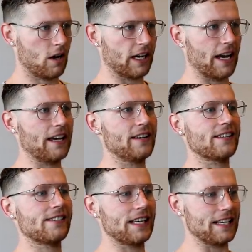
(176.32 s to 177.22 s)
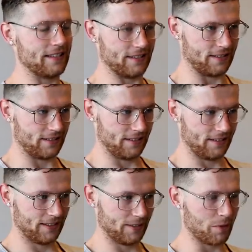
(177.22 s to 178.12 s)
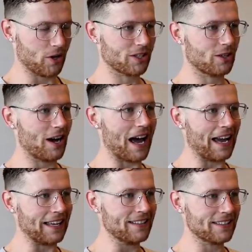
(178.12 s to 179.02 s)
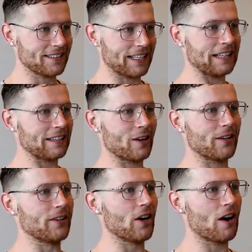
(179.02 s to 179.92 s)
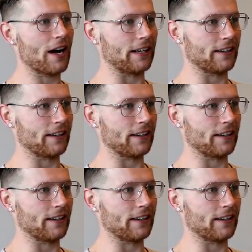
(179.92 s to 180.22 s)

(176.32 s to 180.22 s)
okay, in a season. Moss got eight, Thielen got nine.